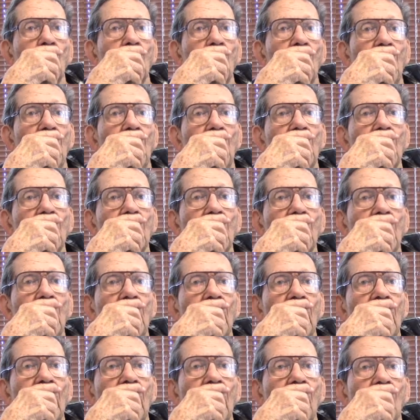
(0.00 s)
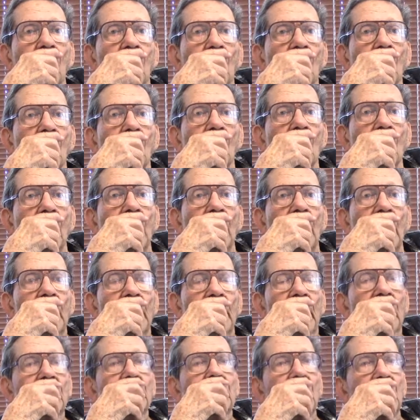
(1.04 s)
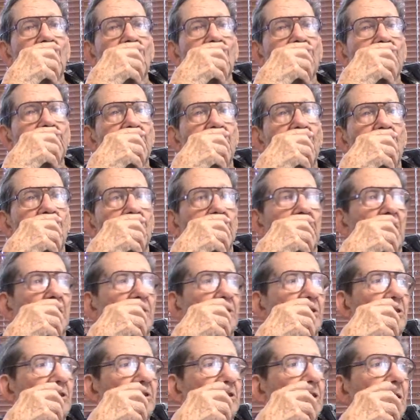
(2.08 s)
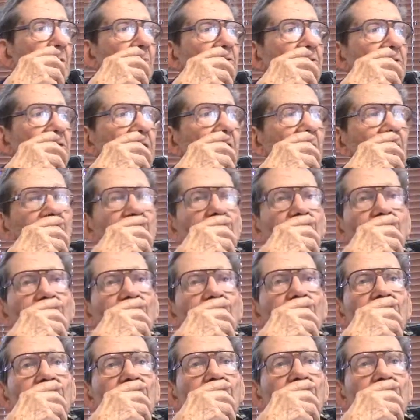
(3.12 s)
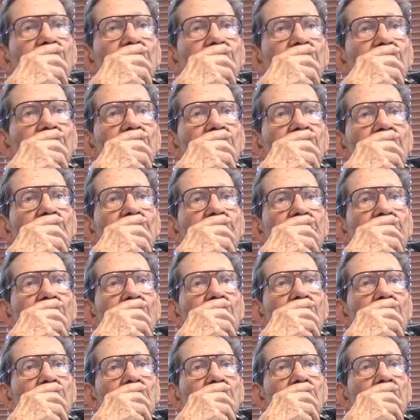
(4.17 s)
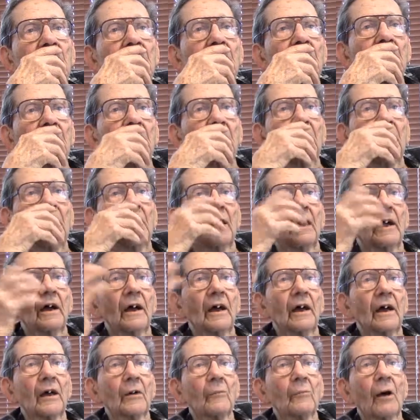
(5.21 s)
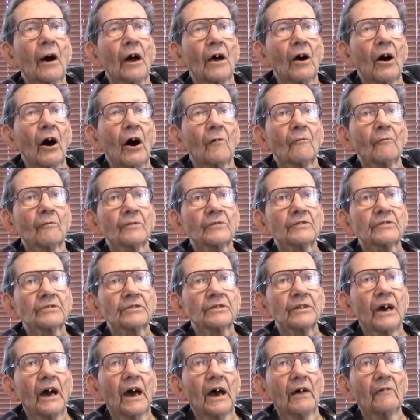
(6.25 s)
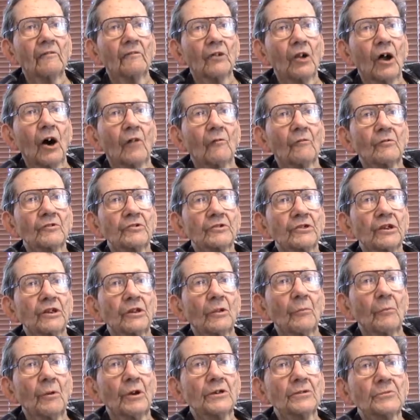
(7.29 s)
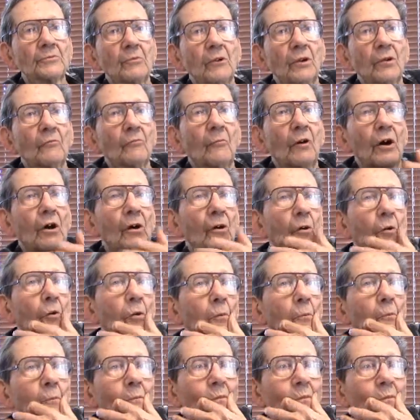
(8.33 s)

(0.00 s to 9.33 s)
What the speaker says: Well, I'd have to look it up because there's some stuff laying down in my office. I have an office in the basement of my home,